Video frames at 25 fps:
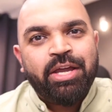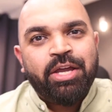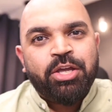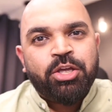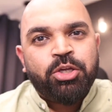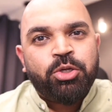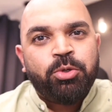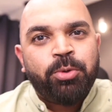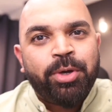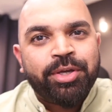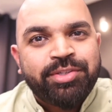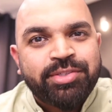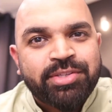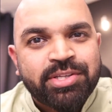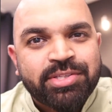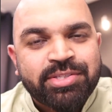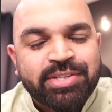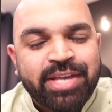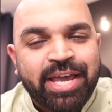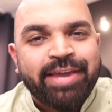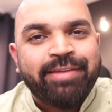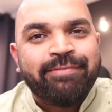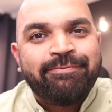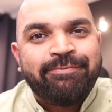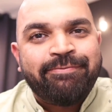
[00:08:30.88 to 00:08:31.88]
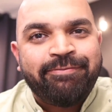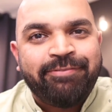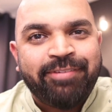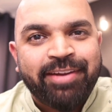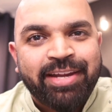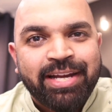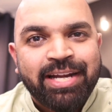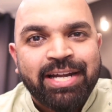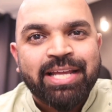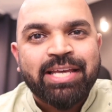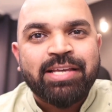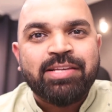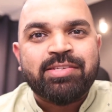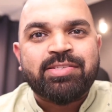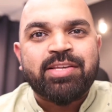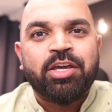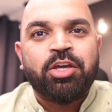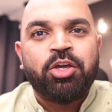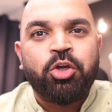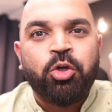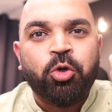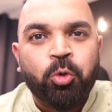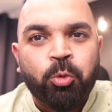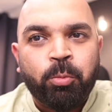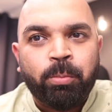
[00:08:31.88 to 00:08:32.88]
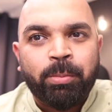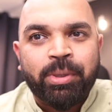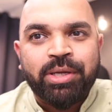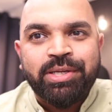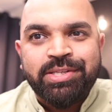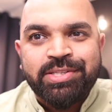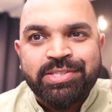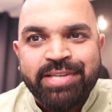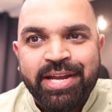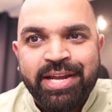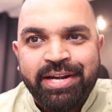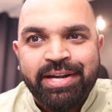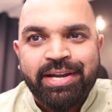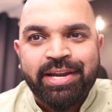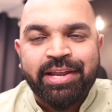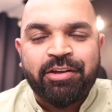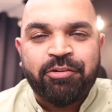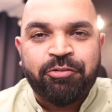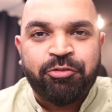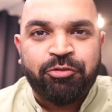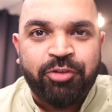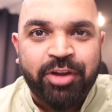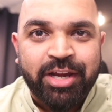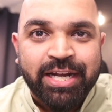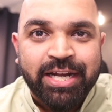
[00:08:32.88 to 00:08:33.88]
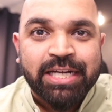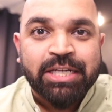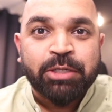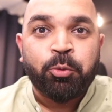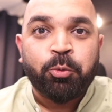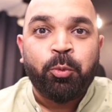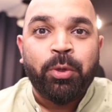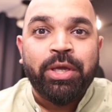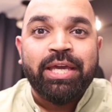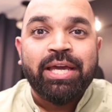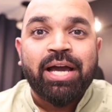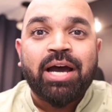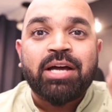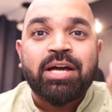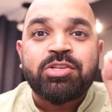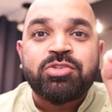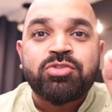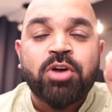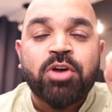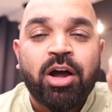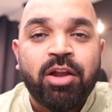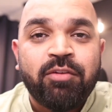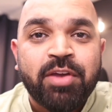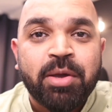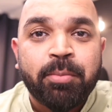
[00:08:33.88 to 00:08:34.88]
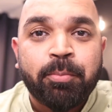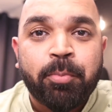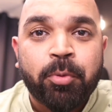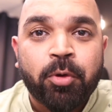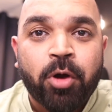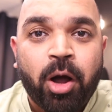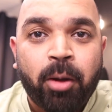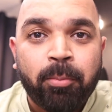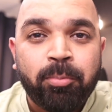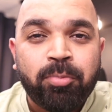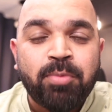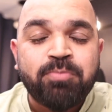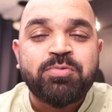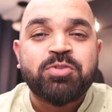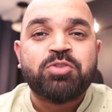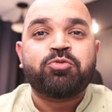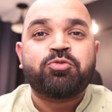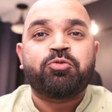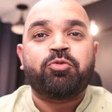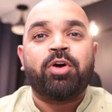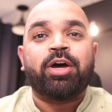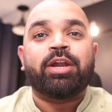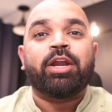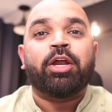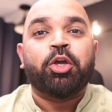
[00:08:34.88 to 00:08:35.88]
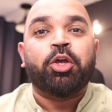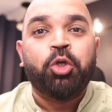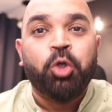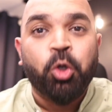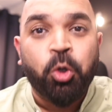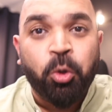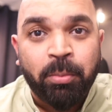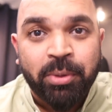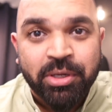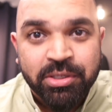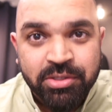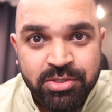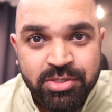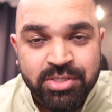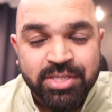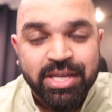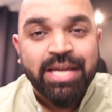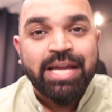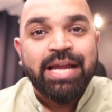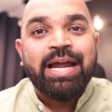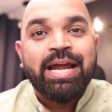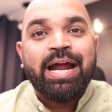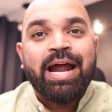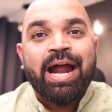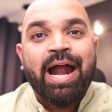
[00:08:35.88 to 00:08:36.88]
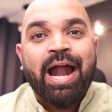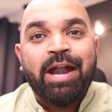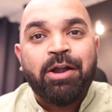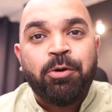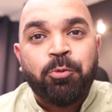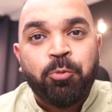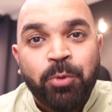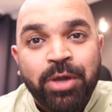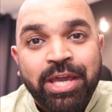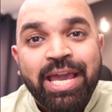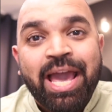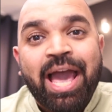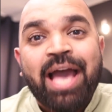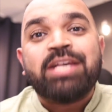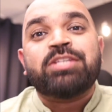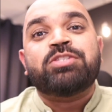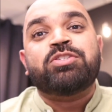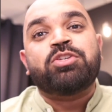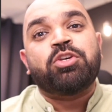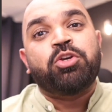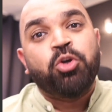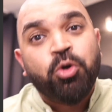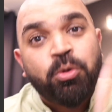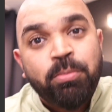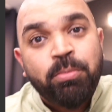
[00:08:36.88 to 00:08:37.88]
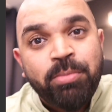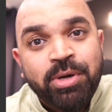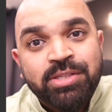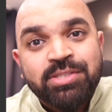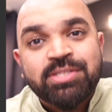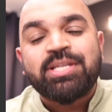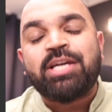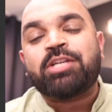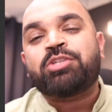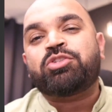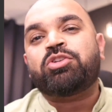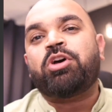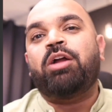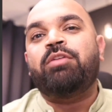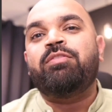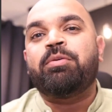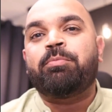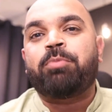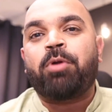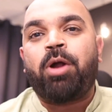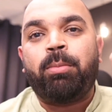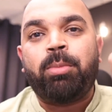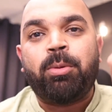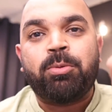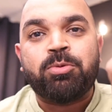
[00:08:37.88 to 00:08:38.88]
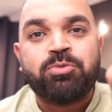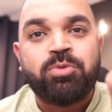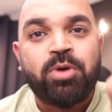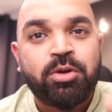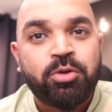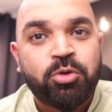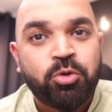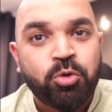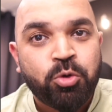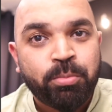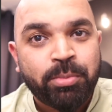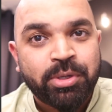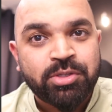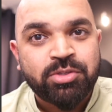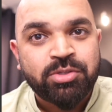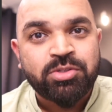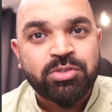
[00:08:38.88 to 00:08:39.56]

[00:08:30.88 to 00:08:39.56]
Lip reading: UX design field is a human-centric field. We are solving problems for humans. And we as humans are solving problems for humans.